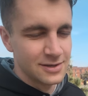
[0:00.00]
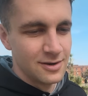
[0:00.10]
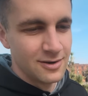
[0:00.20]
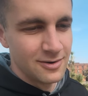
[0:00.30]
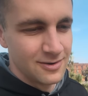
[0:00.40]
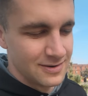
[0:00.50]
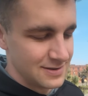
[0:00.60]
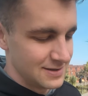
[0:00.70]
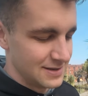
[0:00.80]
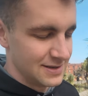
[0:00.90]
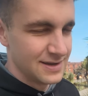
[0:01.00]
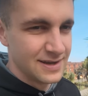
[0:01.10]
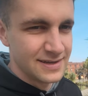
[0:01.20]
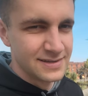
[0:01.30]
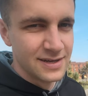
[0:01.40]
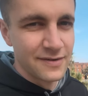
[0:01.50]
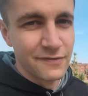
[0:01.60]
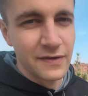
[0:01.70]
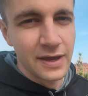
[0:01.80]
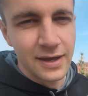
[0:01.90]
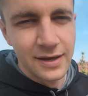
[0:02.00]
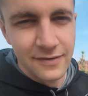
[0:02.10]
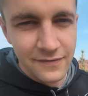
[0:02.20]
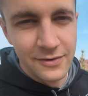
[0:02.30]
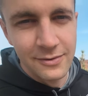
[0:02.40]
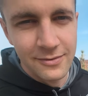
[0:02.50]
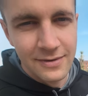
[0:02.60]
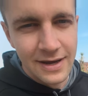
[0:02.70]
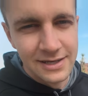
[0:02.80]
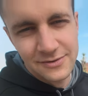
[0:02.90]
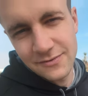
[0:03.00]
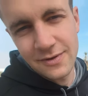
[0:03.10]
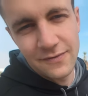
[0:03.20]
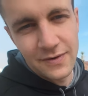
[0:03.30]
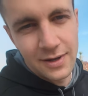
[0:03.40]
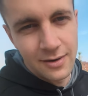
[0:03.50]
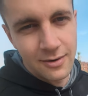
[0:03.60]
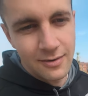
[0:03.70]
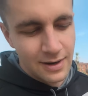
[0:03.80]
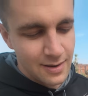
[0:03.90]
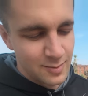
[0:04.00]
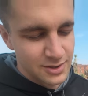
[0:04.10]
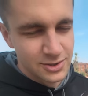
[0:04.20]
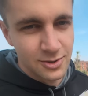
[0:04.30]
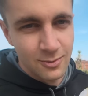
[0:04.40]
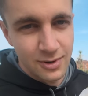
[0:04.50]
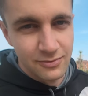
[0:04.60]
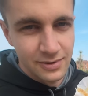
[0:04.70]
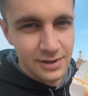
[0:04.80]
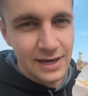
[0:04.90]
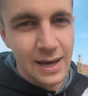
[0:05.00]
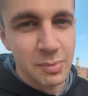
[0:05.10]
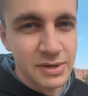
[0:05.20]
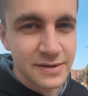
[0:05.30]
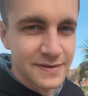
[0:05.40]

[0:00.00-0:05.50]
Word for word: So instead of faking it for you guys for the video, I'm gonna show what really happened to